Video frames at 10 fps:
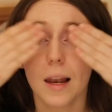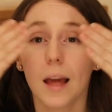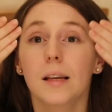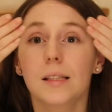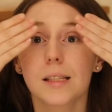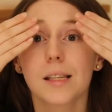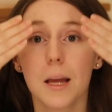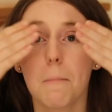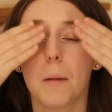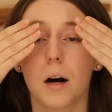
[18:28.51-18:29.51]
like a
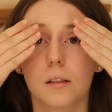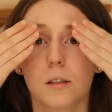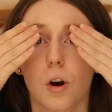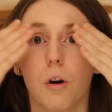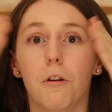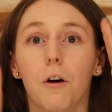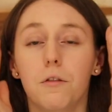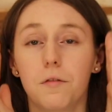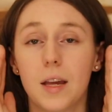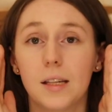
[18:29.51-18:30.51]
sleep mask on
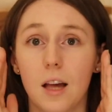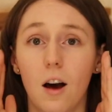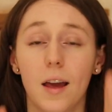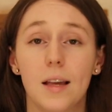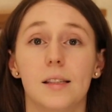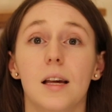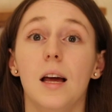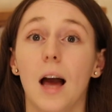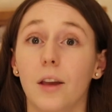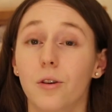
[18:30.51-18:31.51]
over his eyes
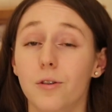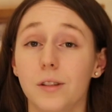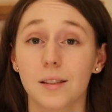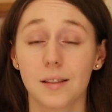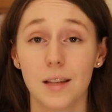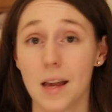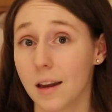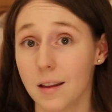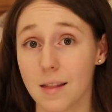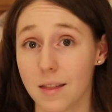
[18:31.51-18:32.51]
and couldn't see
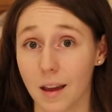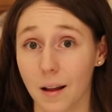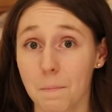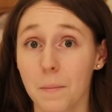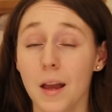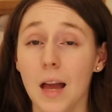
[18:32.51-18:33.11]
anything.